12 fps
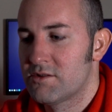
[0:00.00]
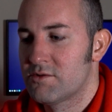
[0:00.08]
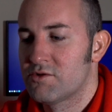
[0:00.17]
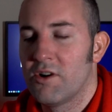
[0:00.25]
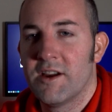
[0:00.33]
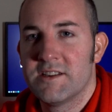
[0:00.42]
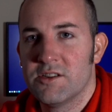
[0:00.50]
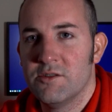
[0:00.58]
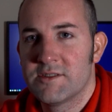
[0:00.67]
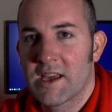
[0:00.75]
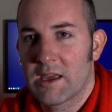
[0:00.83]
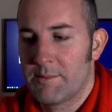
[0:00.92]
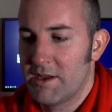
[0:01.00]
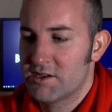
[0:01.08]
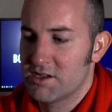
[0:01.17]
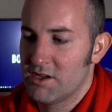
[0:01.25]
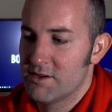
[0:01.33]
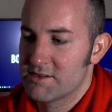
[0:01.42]
trying to take a
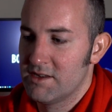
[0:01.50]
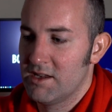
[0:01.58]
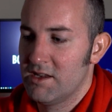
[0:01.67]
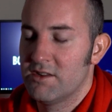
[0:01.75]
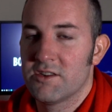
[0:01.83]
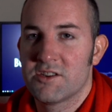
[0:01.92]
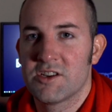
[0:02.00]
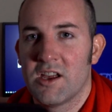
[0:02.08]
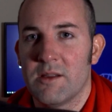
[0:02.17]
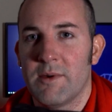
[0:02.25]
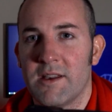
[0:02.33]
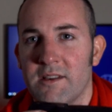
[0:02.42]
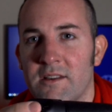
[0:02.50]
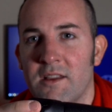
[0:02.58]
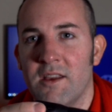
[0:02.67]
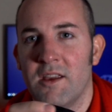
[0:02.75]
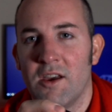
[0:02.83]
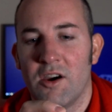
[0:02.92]
picture using the shutter button
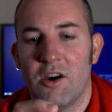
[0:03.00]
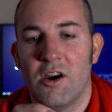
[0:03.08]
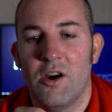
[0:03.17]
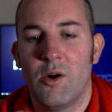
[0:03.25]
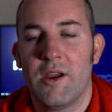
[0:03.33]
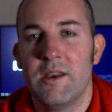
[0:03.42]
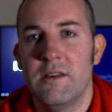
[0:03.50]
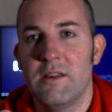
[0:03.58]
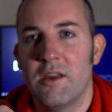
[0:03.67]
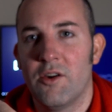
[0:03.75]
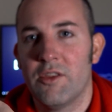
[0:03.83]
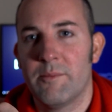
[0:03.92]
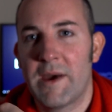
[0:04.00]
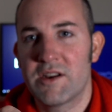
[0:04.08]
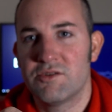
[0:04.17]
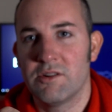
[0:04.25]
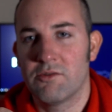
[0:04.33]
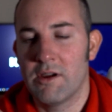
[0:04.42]
on the
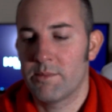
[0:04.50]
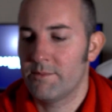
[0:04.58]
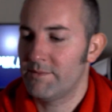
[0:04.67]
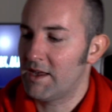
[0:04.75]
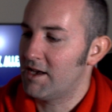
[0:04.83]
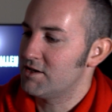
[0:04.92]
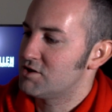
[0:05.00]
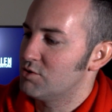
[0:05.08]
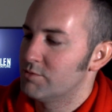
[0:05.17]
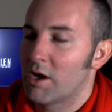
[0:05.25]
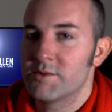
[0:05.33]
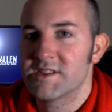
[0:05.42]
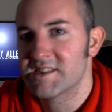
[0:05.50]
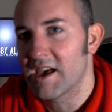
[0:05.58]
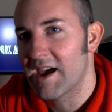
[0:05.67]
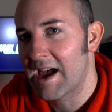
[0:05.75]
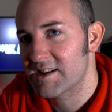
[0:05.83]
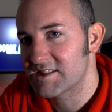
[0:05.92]
battery grip, and you'll notice
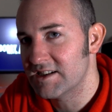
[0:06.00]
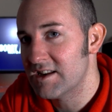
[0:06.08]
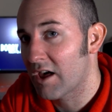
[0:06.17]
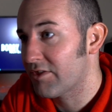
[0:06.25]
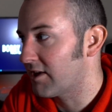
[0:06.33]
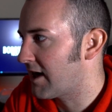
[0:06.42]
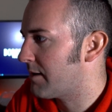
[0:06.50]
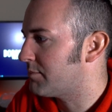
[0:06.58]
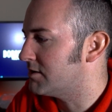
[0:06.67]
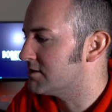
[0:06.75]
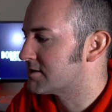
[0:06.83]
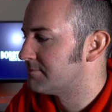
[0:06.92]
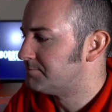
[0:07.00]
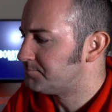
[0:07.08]
that actually nothing happened.